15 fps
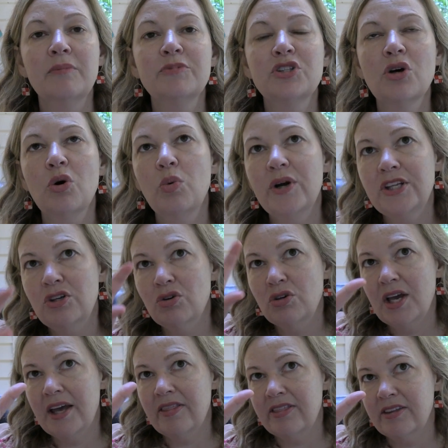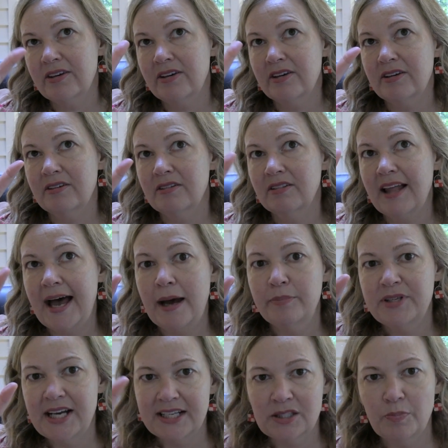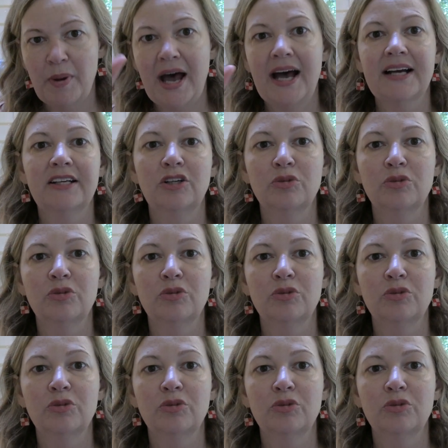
So when you get the lab test back,